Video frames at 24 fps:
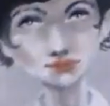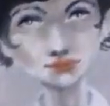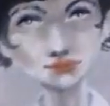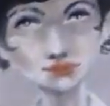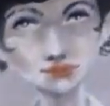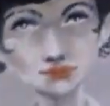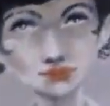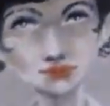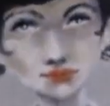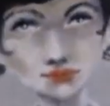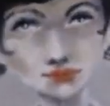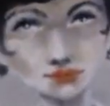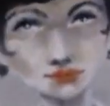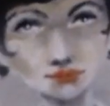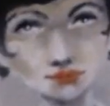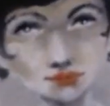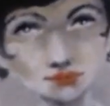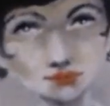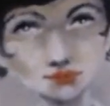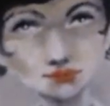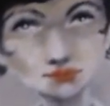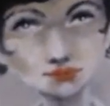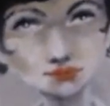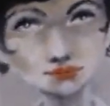she
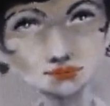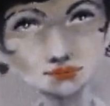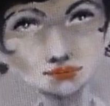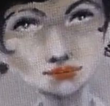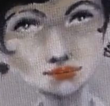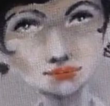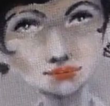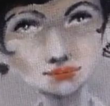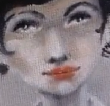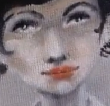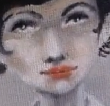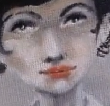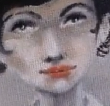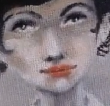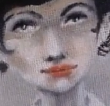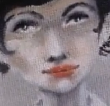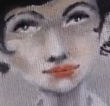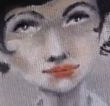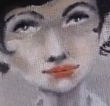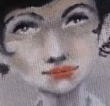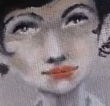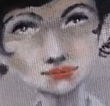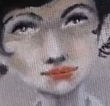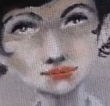I,
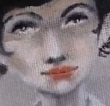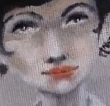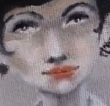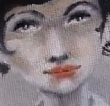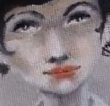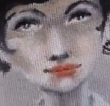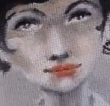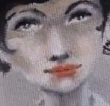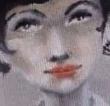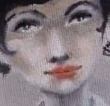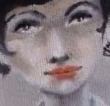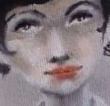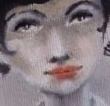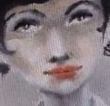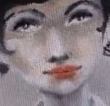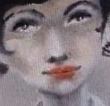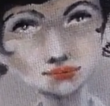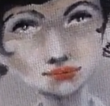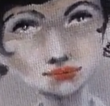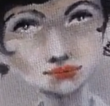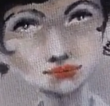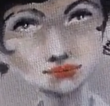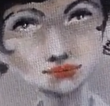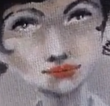I, think about Cate
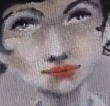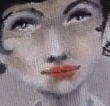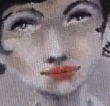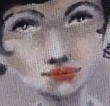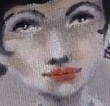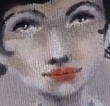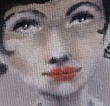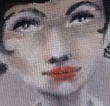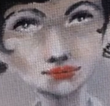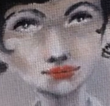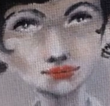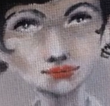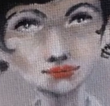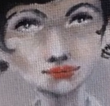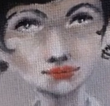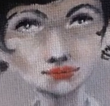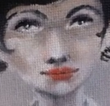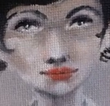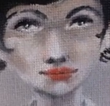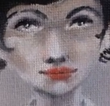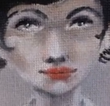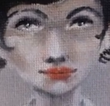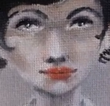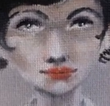Blanchett when
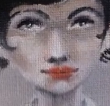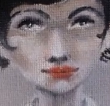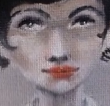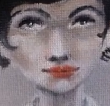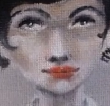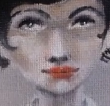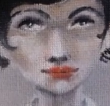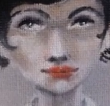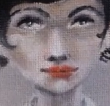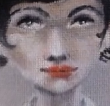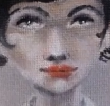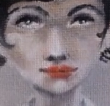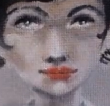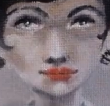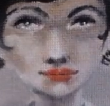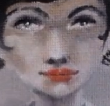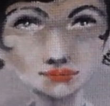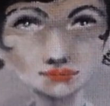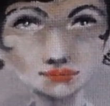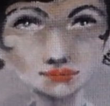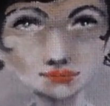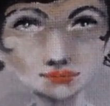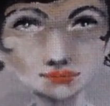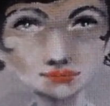I see her
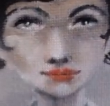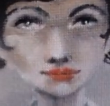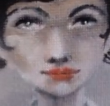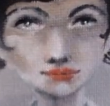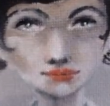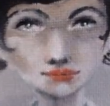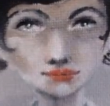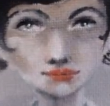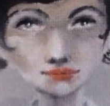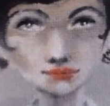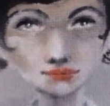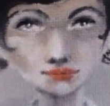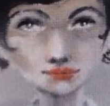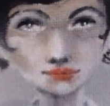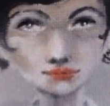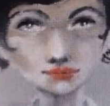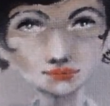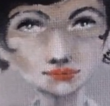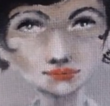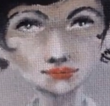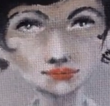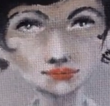face expression.